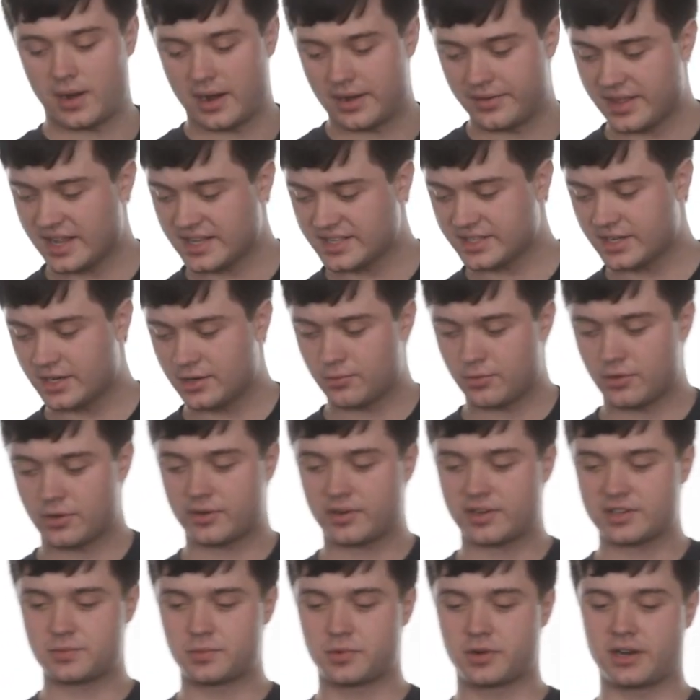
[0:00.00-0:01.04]
how that's gonna work
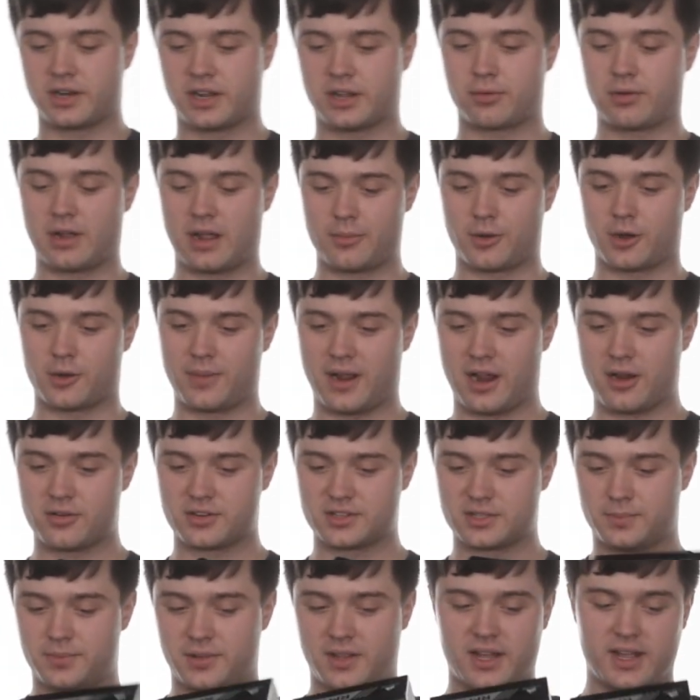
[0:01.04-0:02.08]
is we're gonna grab our power
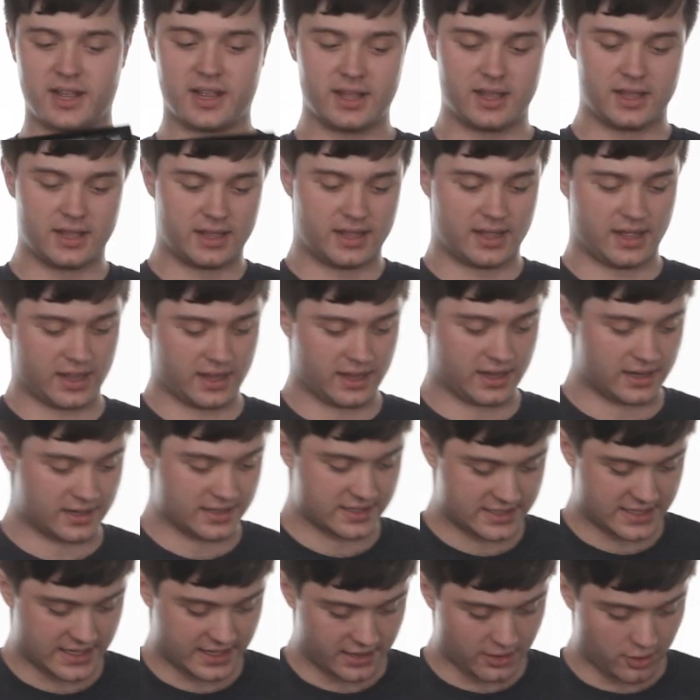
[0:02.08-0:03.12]
supply,
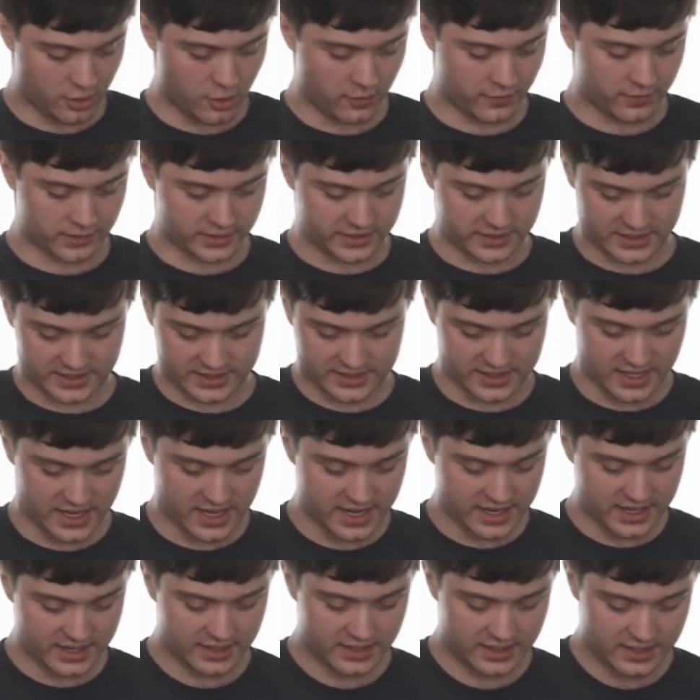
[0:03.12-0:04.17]
set it over to the
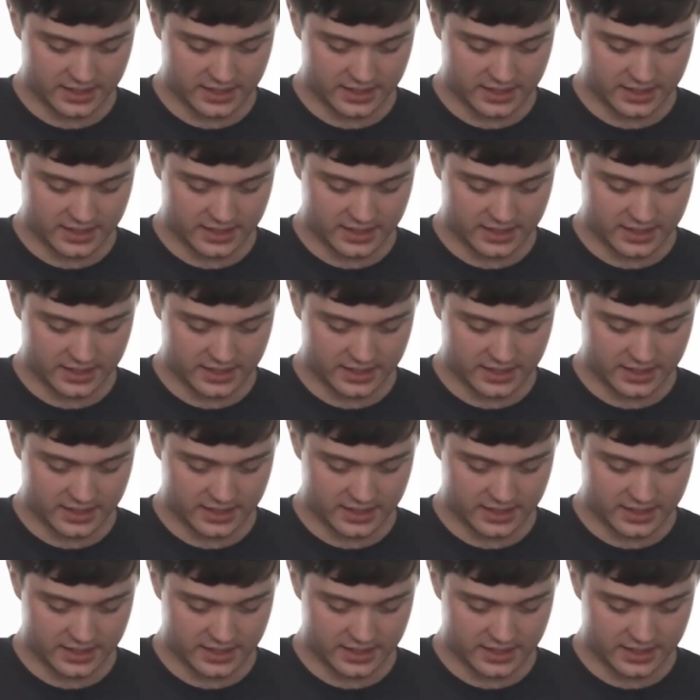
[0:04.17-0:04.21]
side,